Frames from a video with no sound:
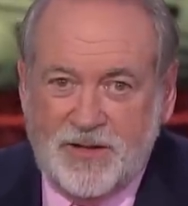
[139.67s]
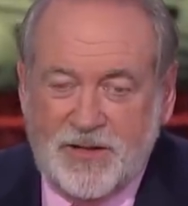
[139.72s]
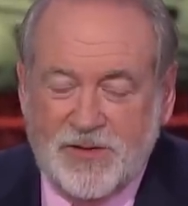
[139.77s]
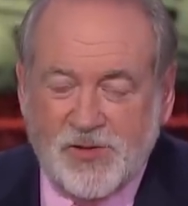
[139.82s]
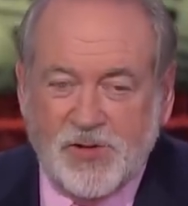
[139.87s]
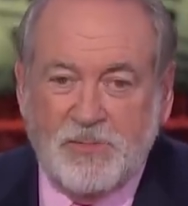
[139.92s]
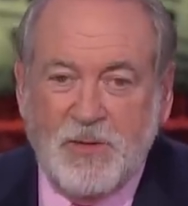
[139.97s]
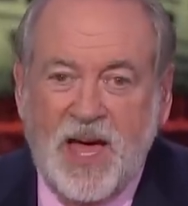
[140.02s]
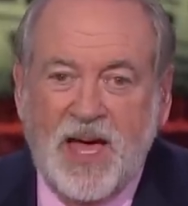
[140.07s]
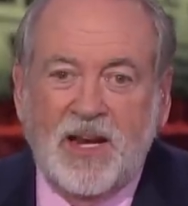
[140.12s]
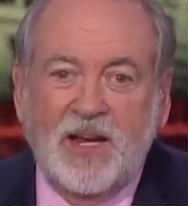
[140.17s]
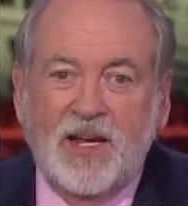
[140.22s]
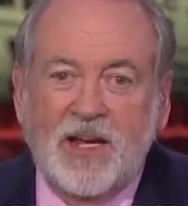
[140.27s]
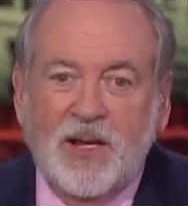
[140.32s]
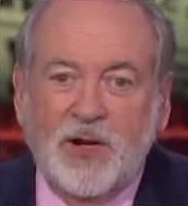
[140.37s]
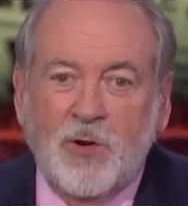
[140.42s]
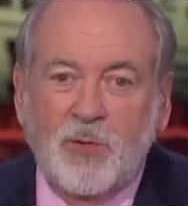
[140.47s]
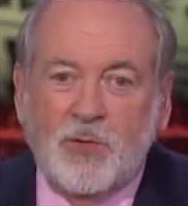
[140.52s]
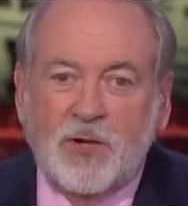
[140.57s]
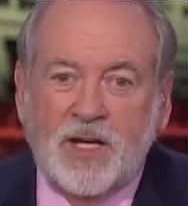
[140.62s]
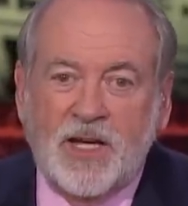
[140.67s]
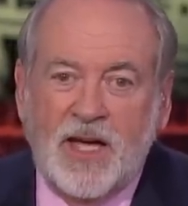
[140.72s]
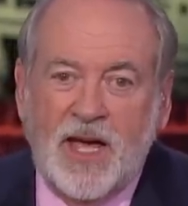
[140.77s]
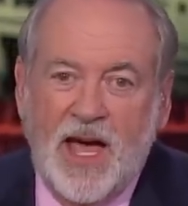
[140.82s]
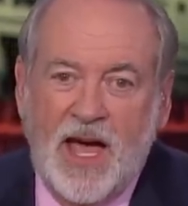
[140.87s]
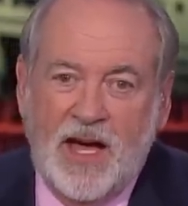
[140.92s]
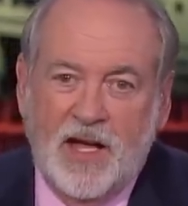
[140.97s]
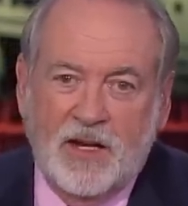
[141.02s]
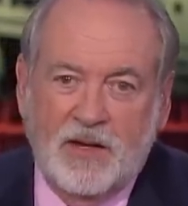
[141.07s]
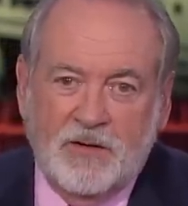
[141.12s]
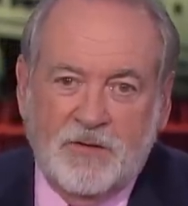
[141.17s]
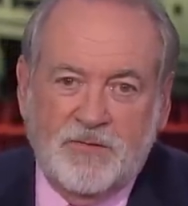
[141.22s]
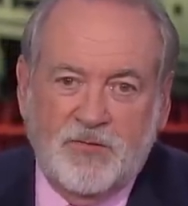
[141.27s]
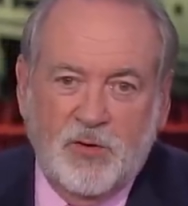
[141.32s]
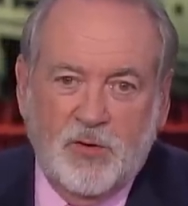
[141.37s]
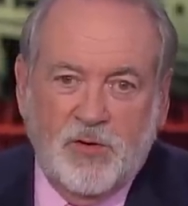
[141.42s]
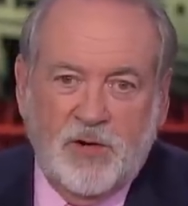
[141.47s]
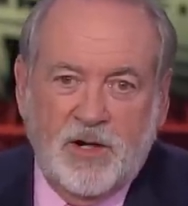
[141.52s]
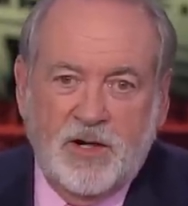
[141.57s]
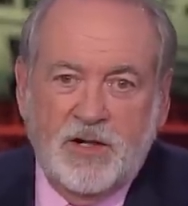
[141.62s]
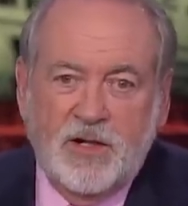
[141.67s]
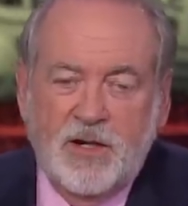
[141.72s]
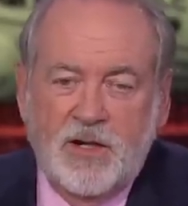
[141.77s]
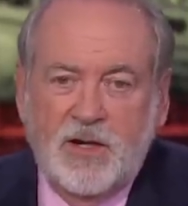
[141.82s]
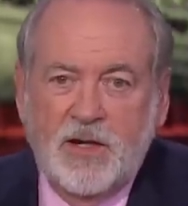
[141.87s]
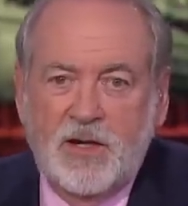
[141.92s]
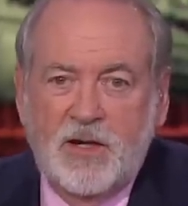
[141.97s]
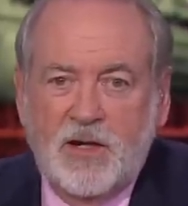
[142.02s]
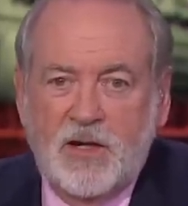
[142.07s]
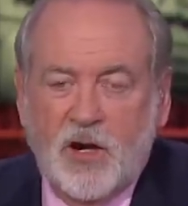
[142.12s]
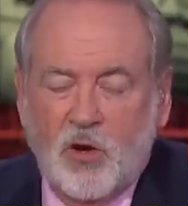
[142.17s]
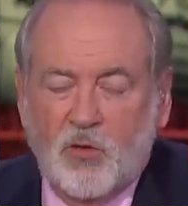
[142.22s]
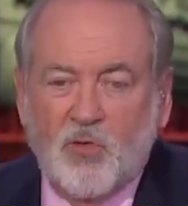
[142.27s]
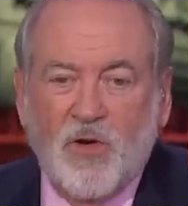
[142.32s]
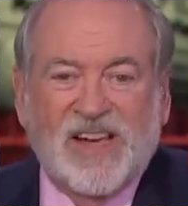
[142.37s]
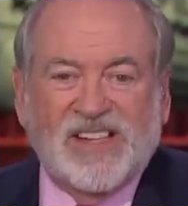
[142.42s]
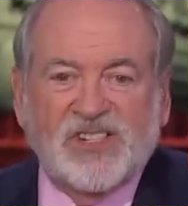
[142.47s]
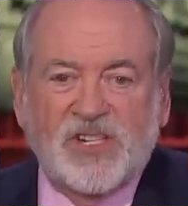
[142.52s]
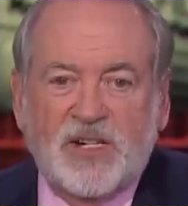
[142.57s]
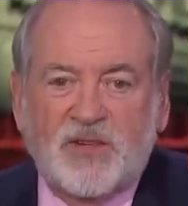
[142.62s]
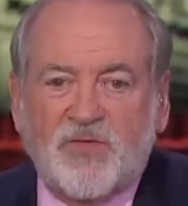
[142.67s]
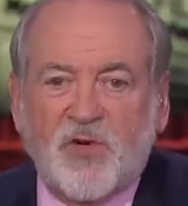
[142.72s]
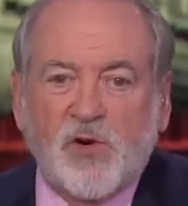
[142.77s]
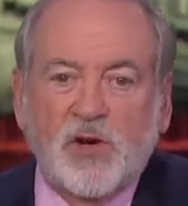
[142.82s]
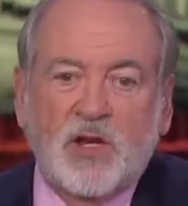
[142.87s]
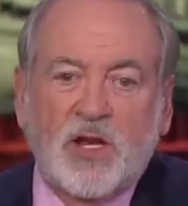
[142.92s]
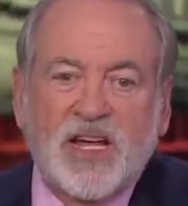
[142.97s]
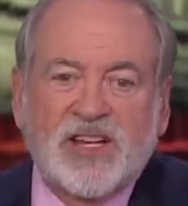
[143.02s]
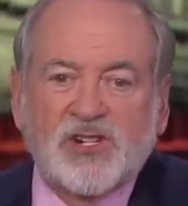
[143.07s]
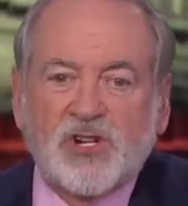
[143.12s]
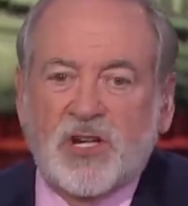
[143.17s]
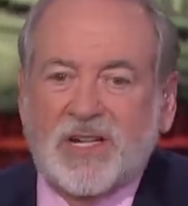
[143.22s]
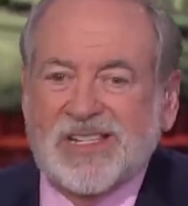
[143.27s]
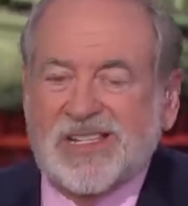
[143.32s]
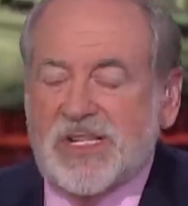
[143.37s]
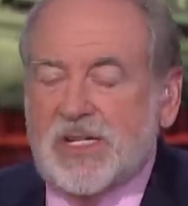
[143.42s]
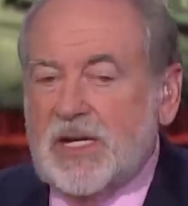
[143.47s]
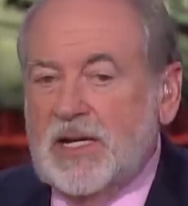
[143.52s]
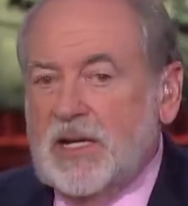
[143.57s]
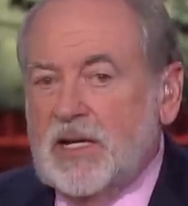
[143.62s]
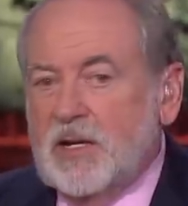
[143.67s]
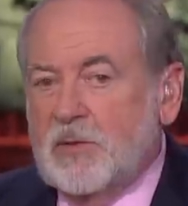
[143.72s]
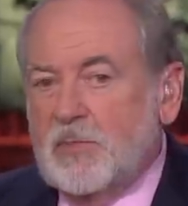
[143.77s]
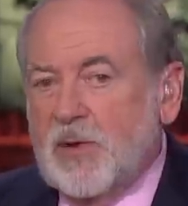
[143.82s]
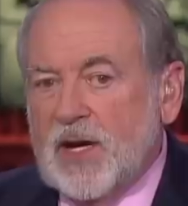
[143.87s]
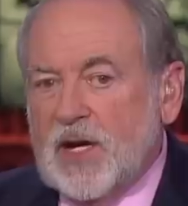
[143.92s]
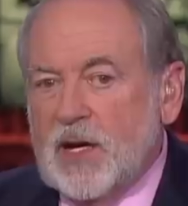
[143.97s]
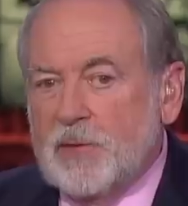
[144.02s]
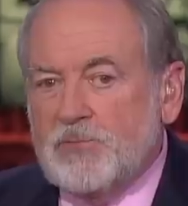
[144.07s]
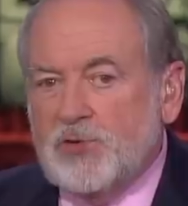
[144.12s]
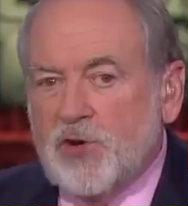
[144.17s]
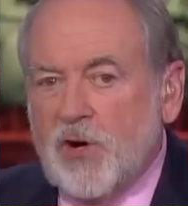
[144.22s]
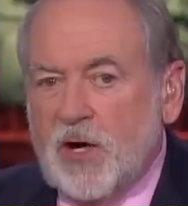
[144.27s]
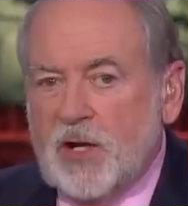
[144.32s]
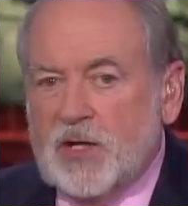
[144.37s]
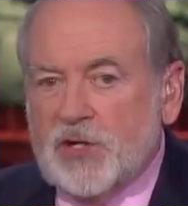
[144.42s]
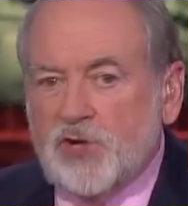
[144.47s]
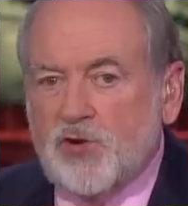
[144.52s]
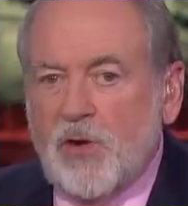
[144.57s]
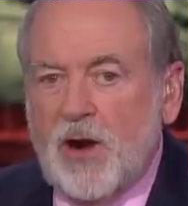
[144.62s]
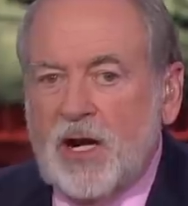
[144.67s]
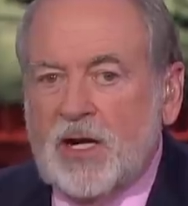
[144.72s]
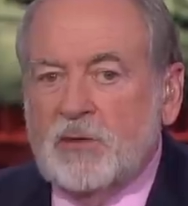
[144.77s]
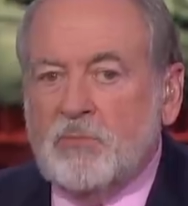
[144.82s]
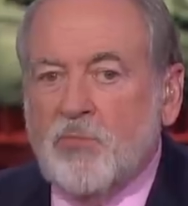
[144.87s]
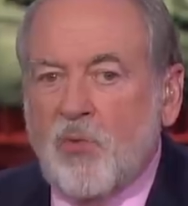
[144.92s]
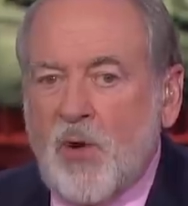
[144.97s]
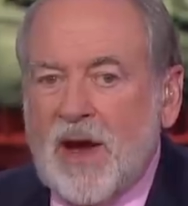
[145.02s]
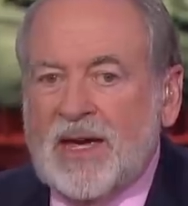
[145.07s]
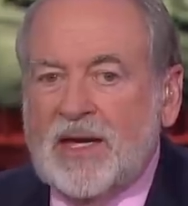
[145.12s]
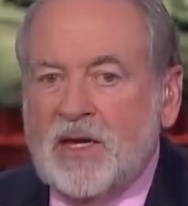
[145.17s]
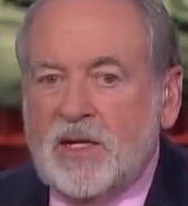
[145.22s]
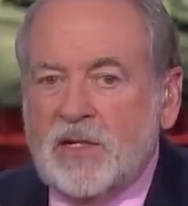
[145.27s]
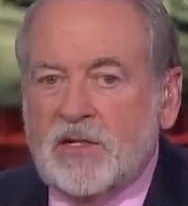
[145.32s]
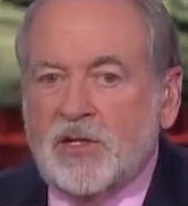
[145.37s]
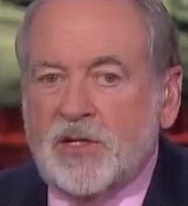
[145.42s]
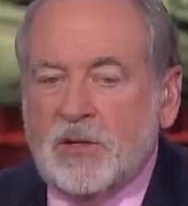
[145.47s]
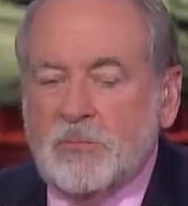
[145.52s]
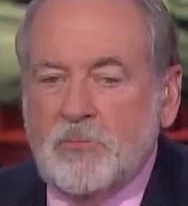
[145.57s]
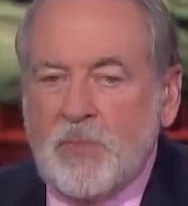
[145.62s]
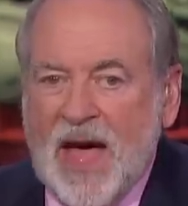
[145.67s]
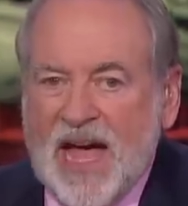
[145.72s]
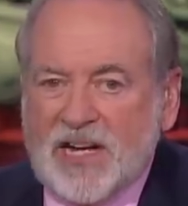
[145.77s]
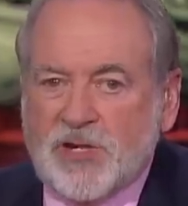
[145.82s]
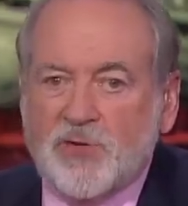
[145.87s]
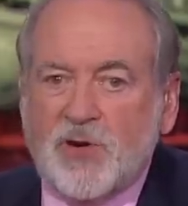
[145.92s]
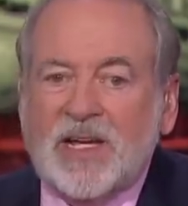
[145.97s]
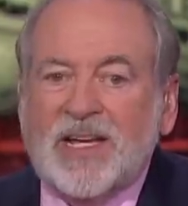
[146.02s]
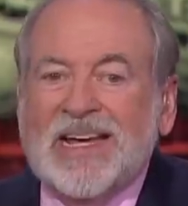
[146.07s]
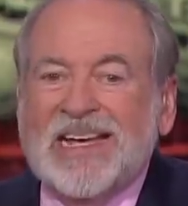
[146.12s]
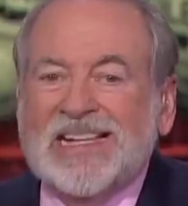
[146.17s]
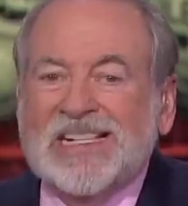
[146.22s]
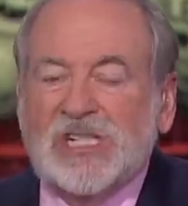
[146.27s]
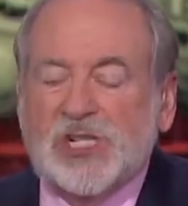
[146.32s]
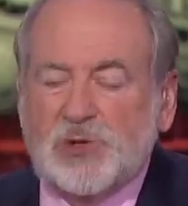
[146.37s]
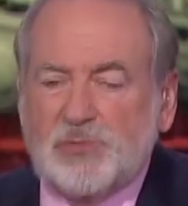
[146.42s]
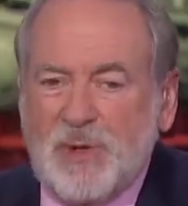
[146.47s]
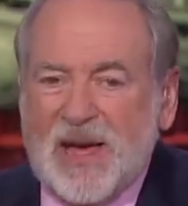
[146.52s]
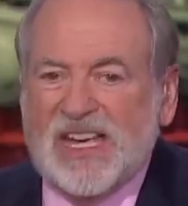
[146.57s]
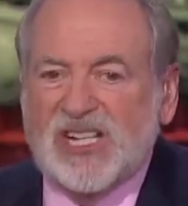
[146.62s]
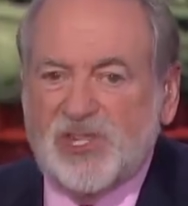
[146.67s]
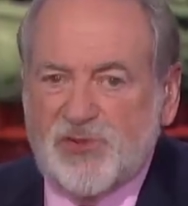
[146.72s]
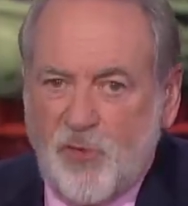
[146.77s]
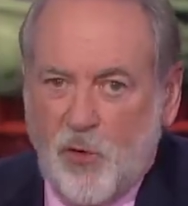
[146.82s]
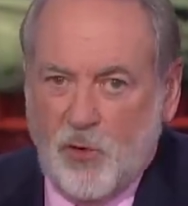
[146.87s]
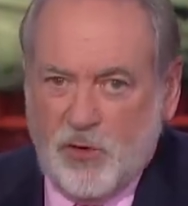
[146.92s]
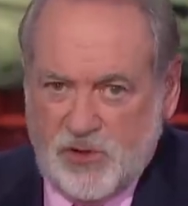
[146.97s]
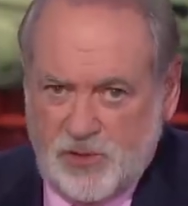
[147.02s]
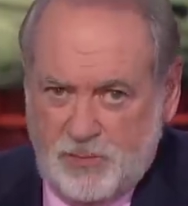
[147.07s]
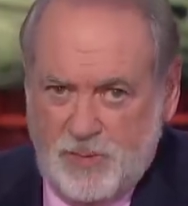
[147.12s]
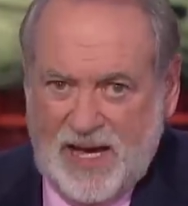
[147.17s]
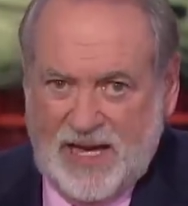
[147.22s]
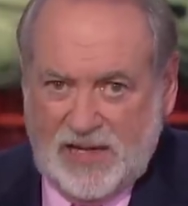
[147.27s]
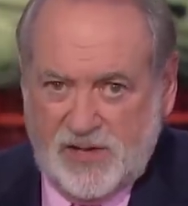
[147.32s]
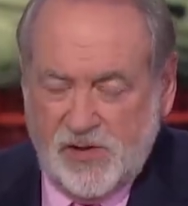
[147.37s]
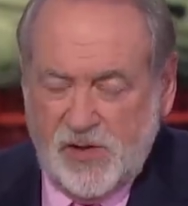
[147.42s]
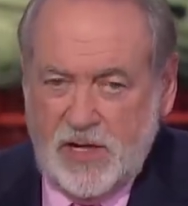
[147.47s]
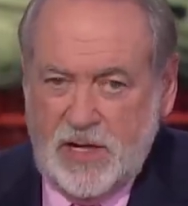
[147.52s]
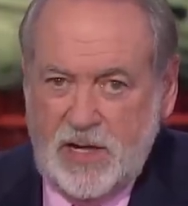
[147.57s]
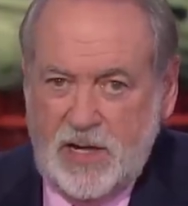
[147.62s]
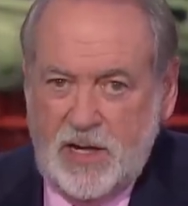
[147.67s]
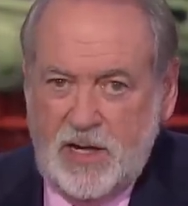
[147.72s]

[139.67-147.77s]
There's a man in Ocala, Florida, arrested for allegedly stealing a pickup truck and trying to break into the Patrick Space Force Base.